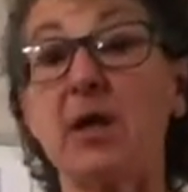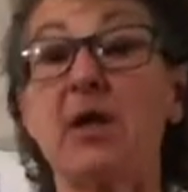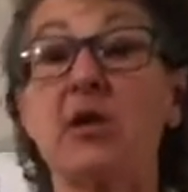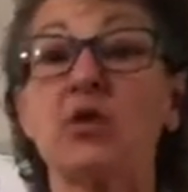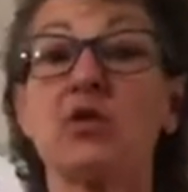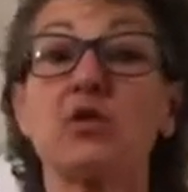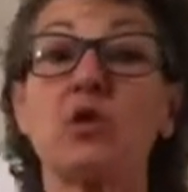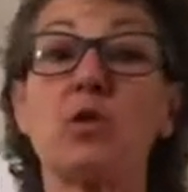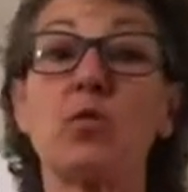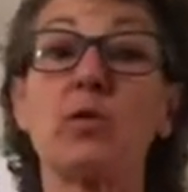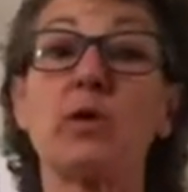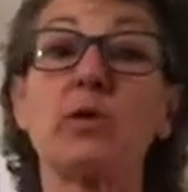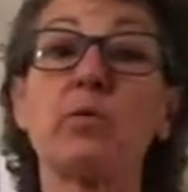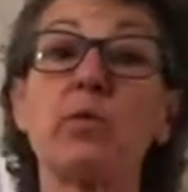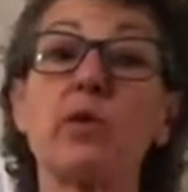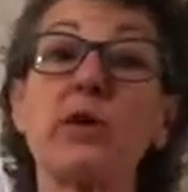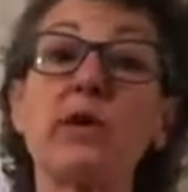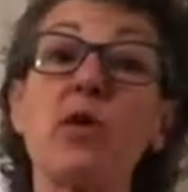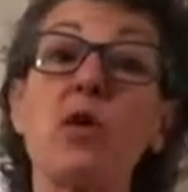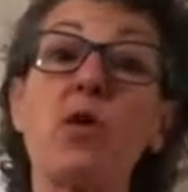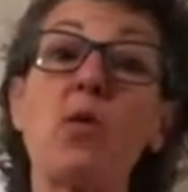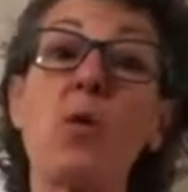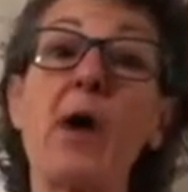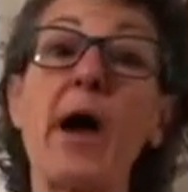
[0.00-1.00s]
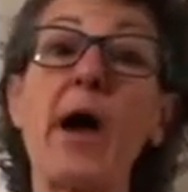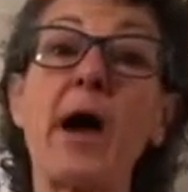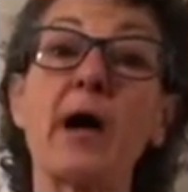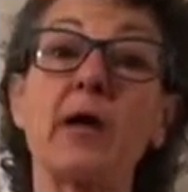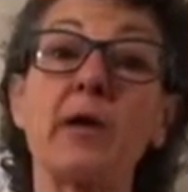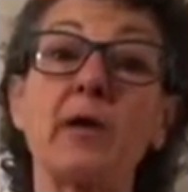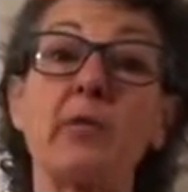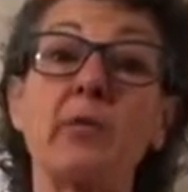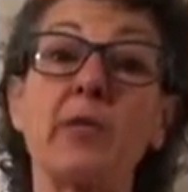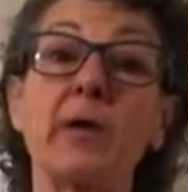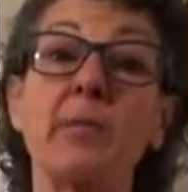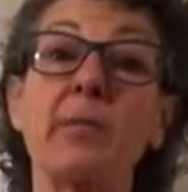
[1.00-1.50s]
So when we go out
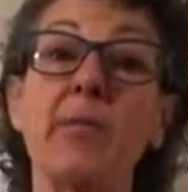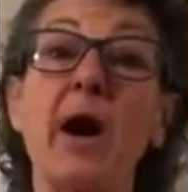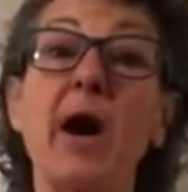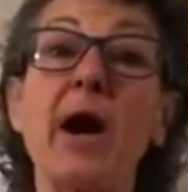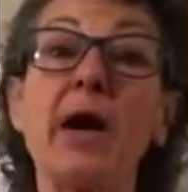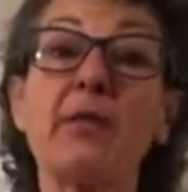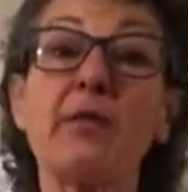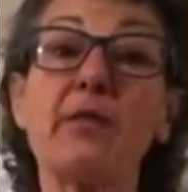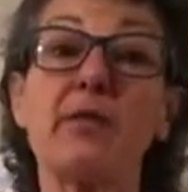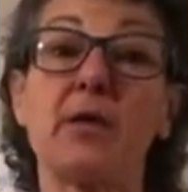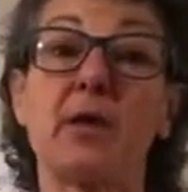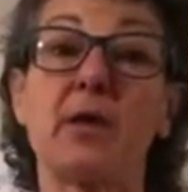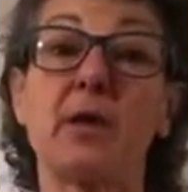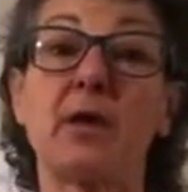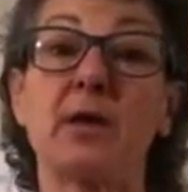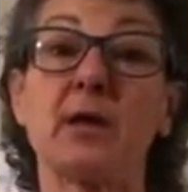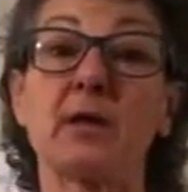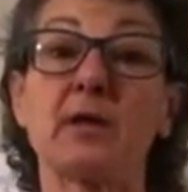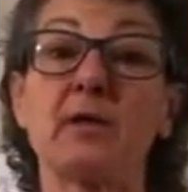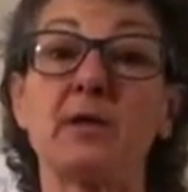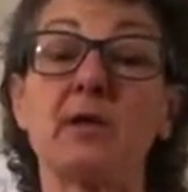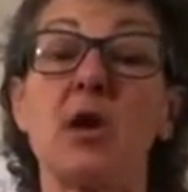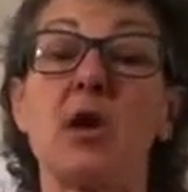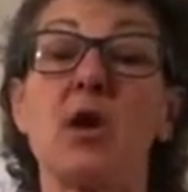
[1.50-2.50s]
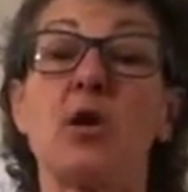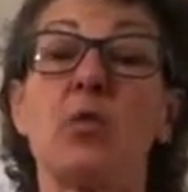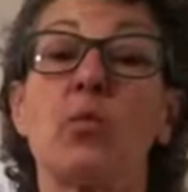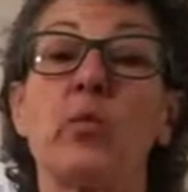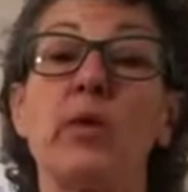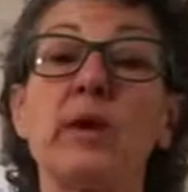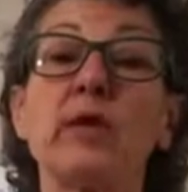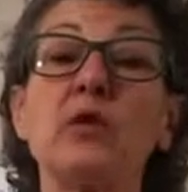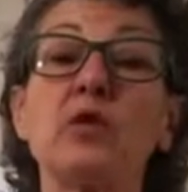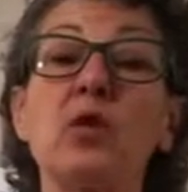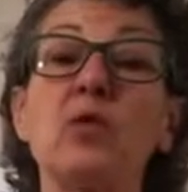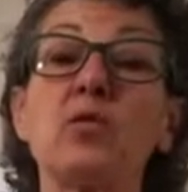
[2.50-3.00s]
and we buy things,
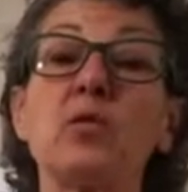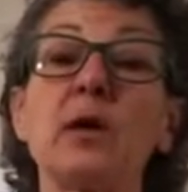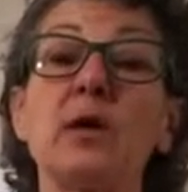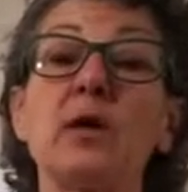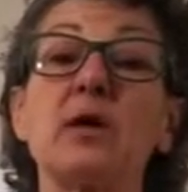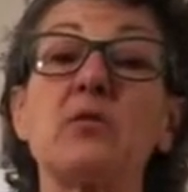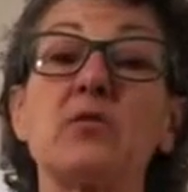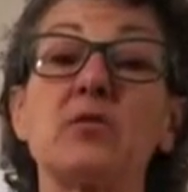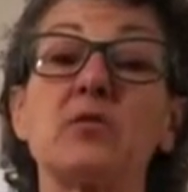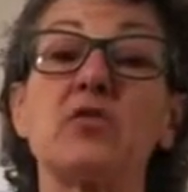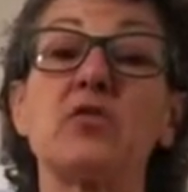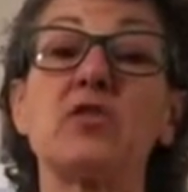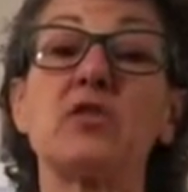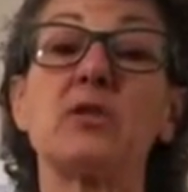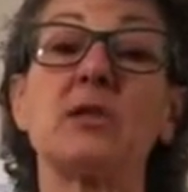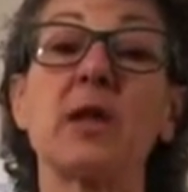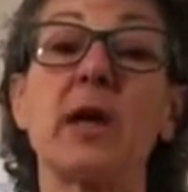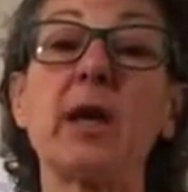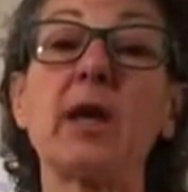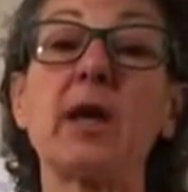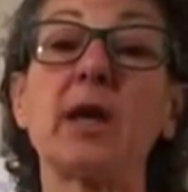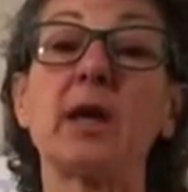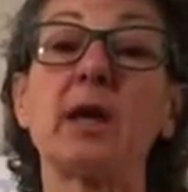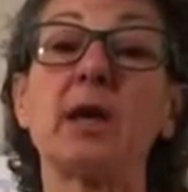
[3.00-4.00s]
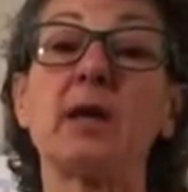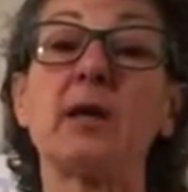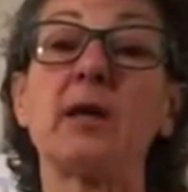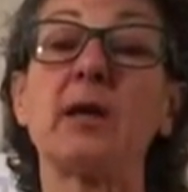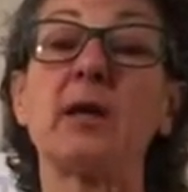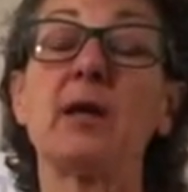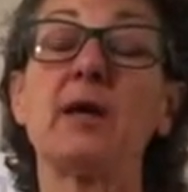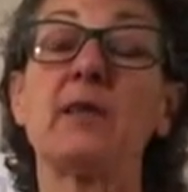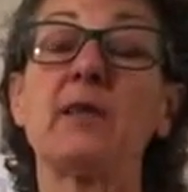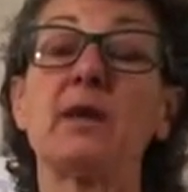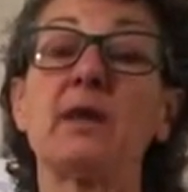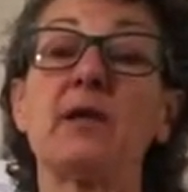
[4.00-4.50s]
we don't understand
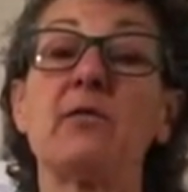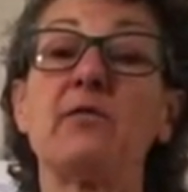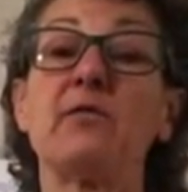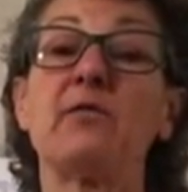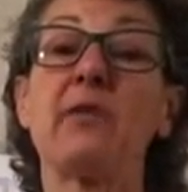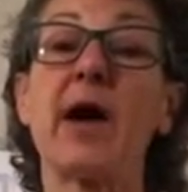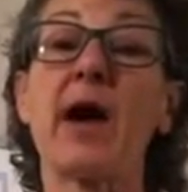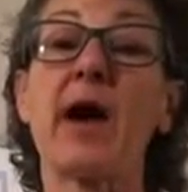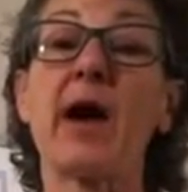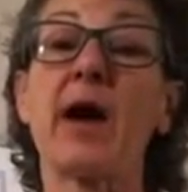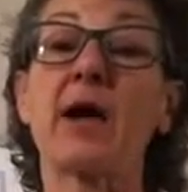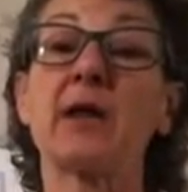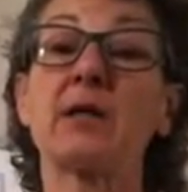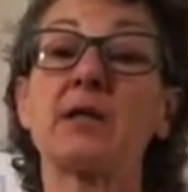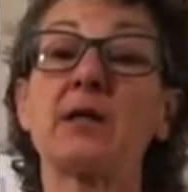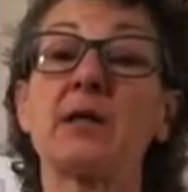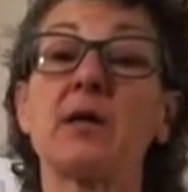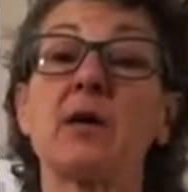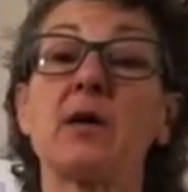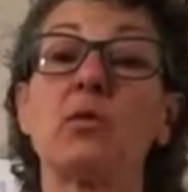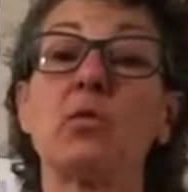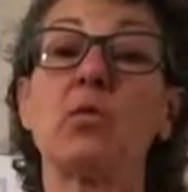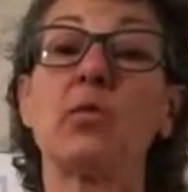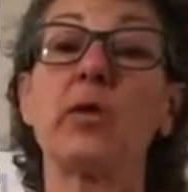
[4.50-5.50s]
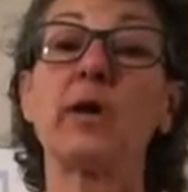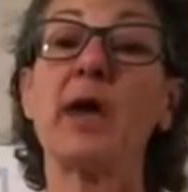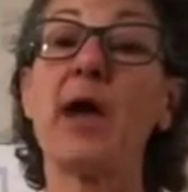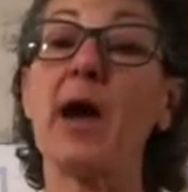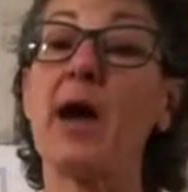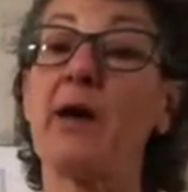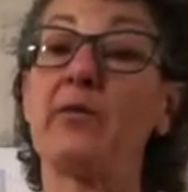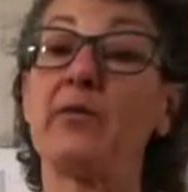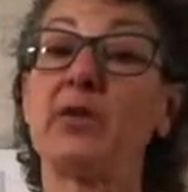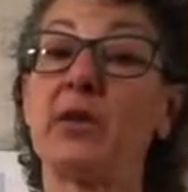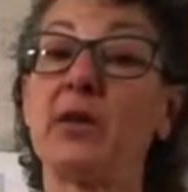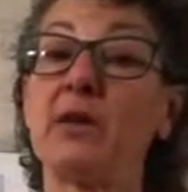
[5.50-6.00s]
that in fact we
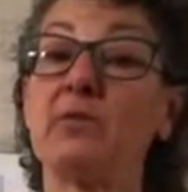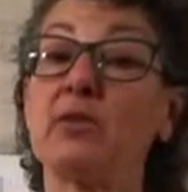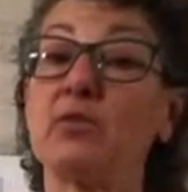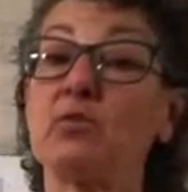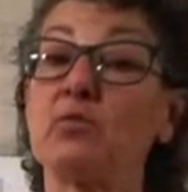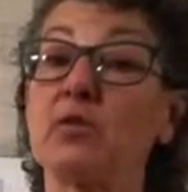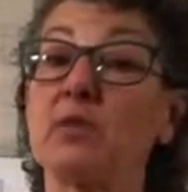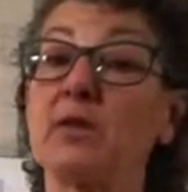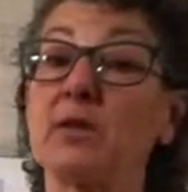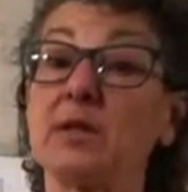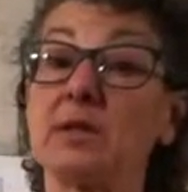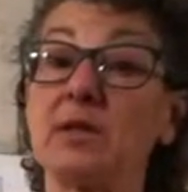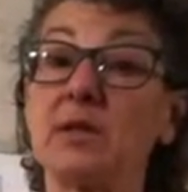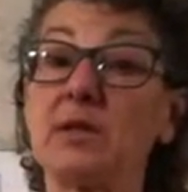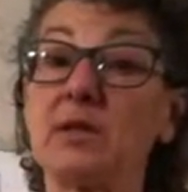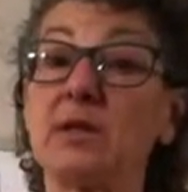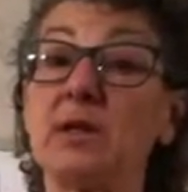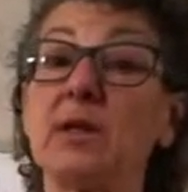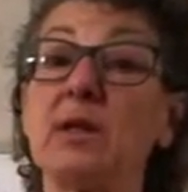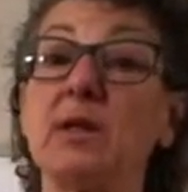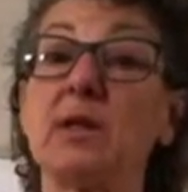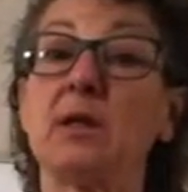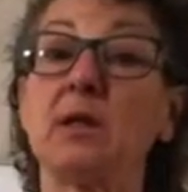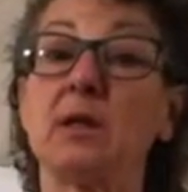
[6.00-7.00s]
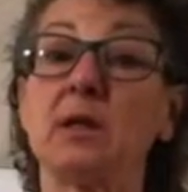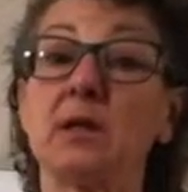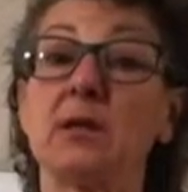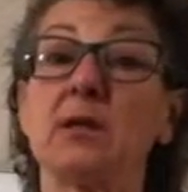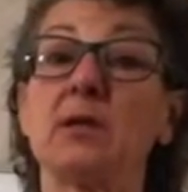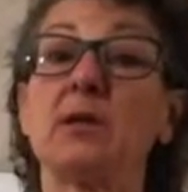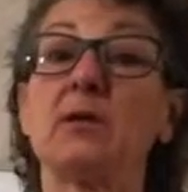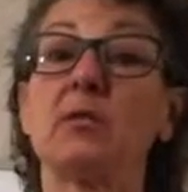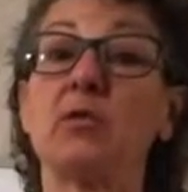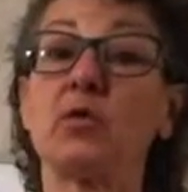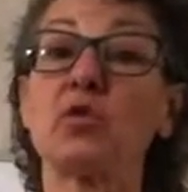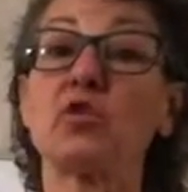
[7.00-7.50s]
haven't even really seen.
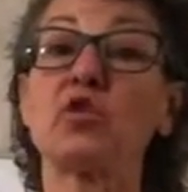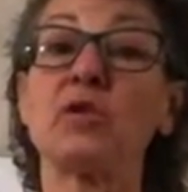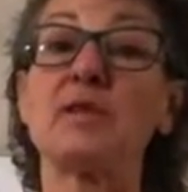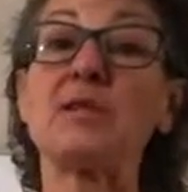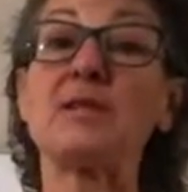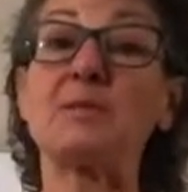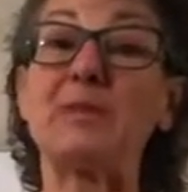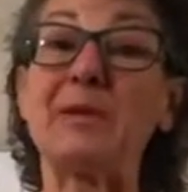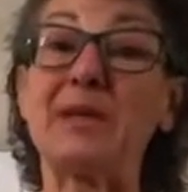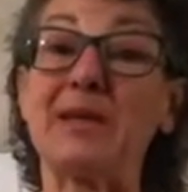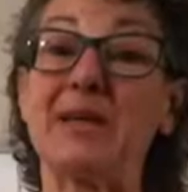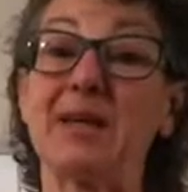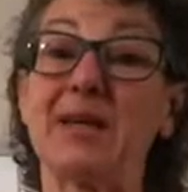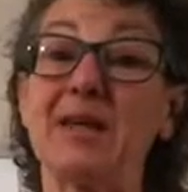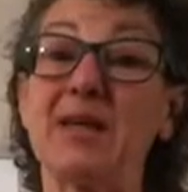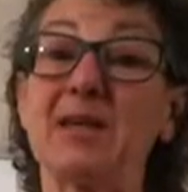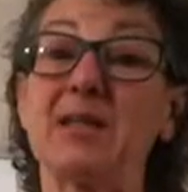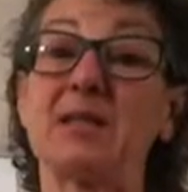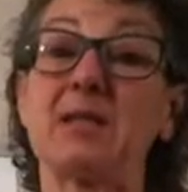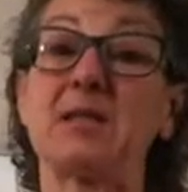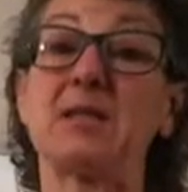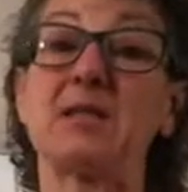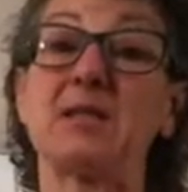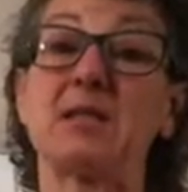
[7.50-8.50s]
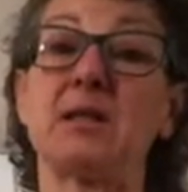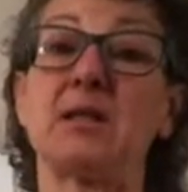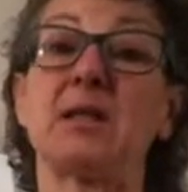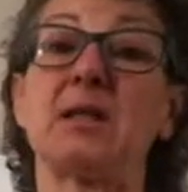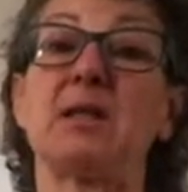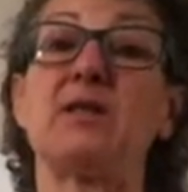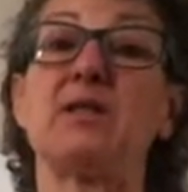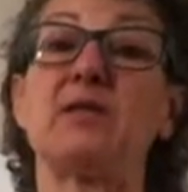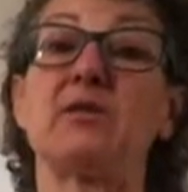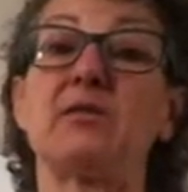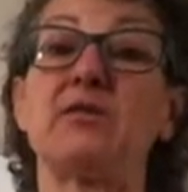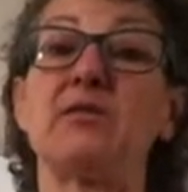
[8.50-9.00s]
We're just beginning to
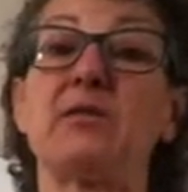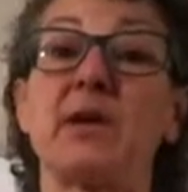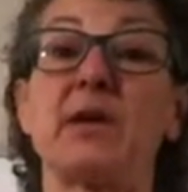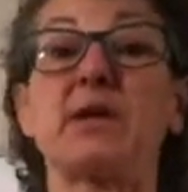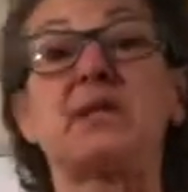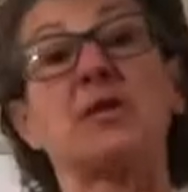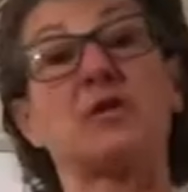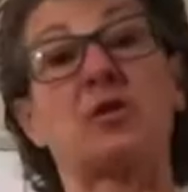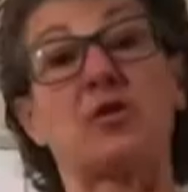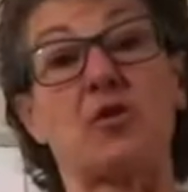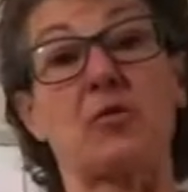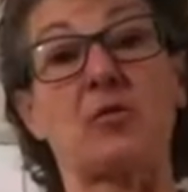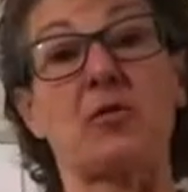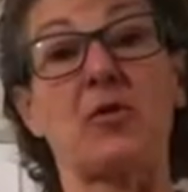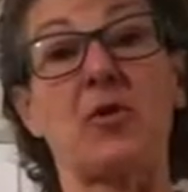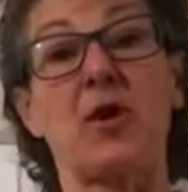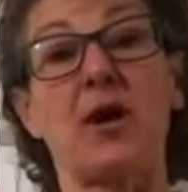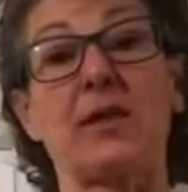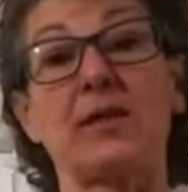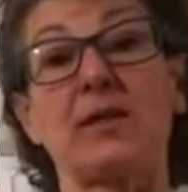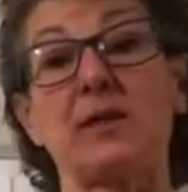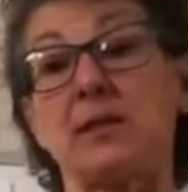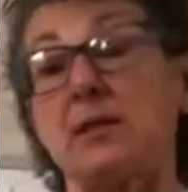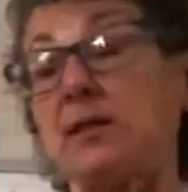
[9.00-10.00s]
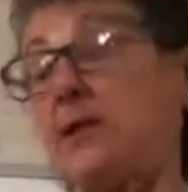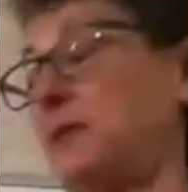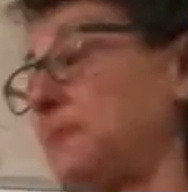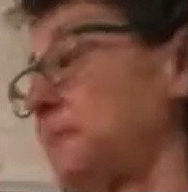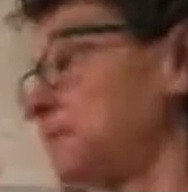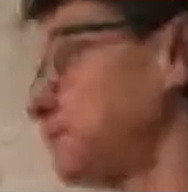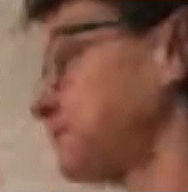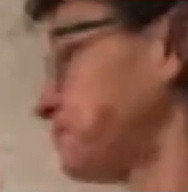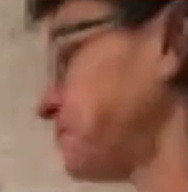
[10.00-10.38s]
see the effect in our pricing.